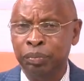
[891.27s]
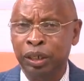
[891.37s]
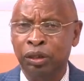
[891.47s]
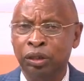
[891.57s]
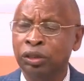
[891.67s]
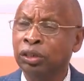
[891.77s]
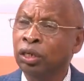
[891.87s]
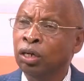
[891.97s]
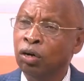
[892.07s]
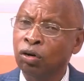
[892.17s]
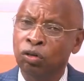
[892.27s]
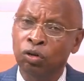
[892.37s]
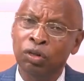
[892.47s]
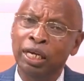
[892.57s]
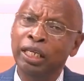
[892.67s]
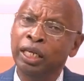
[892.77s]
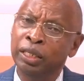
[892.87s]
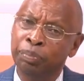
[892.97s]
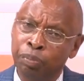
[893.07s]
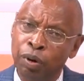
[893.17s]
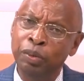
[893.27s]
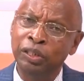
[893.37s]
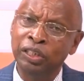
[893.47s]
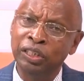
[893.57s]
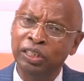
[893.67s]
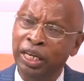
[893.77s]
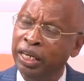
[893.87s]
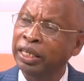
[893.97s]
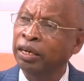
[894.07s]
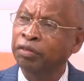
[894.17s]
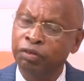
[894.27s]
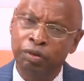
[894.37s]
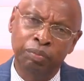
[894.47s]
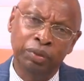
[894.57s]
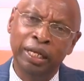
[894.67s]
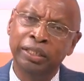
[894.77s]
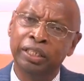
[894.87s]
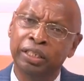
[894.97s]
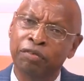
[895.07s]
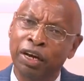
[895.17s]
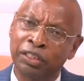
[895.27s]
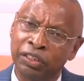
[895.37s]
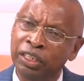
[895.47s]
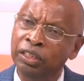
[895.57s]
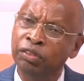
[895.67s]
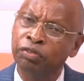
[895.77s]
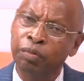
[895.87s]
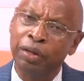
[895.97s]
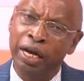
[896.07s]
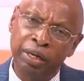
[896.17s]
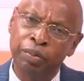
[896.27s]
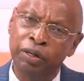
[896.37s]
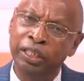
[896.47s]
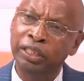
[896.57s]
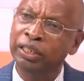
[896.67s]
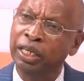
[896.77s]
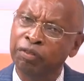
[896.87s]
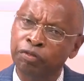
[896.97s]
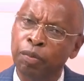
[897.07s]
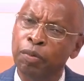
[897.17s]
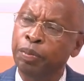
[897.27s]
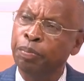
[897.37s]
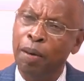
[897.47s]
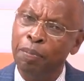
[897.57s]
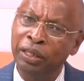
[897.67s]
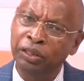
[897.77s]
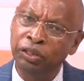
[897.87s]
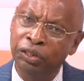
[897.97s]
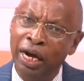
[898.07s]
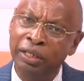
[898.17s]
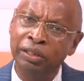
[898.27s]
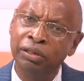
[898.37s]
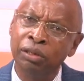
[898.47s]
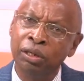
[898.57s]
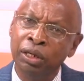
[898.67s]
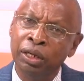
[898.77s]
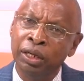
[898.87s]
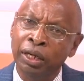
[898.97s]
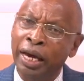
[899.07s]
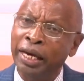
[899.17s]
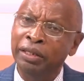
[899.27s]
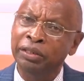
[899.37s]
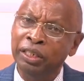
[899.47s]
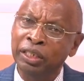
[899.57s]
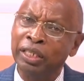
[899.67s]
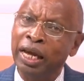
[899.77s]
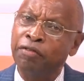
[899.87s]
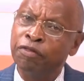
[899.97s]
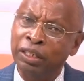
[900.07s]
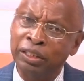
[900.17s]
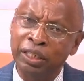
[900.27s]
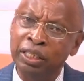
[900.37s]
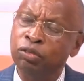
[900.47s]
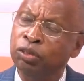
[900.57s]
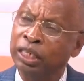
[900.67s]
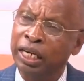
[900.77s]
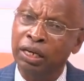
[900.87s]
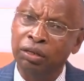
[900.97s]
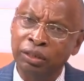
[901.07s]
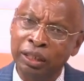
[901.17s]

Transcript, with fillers: because although they're promising data from, let's say, the vaccines, from the antibodies, and from repurposed drugs, Again, things like vaccine could take a long